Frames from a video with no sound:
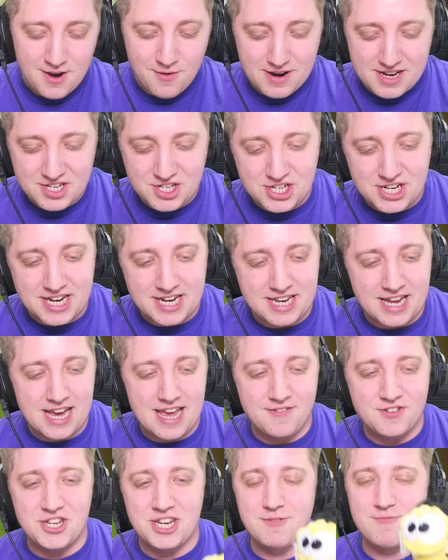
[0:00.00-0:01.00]
Where's Gene? I
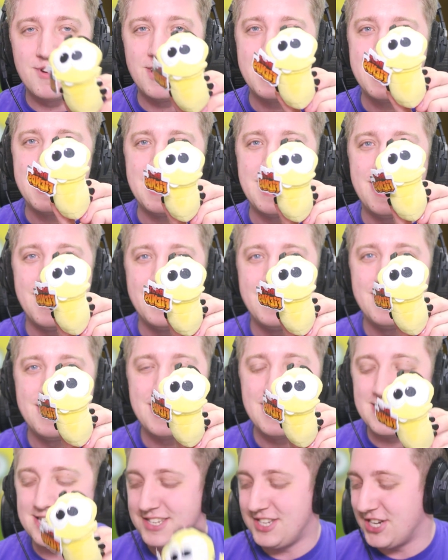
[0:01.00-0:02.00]
have Gene right here.
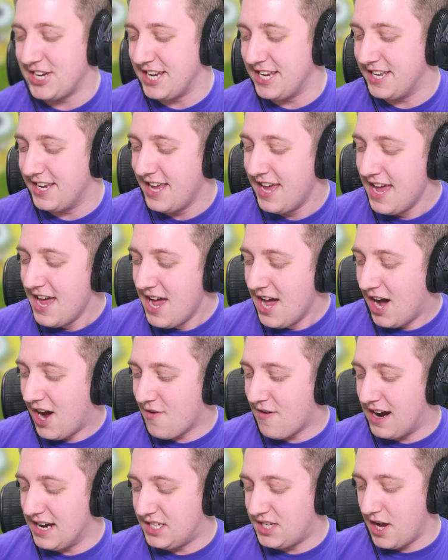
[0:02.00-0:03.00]
Here's Gene.
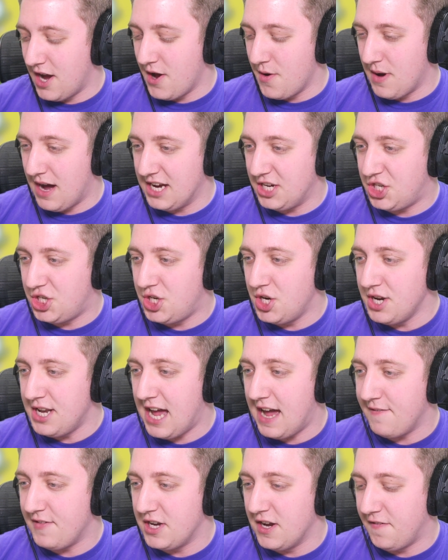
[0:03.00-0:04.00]
Alright, so I should
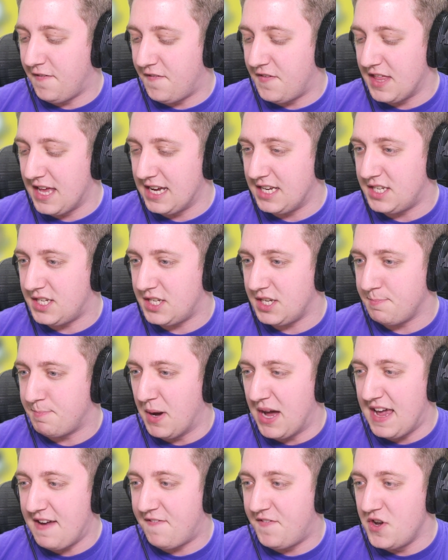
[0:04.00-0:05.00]
have enough for this,
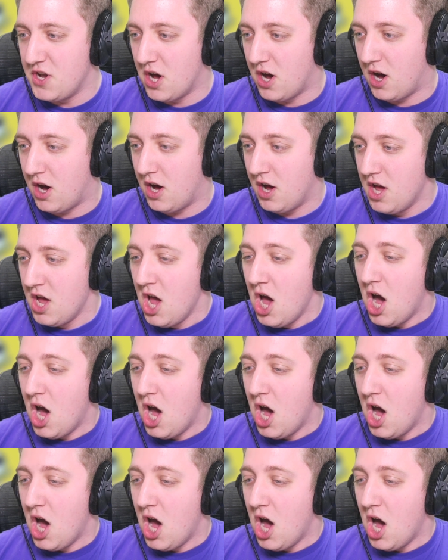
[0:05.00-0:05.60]
but if not...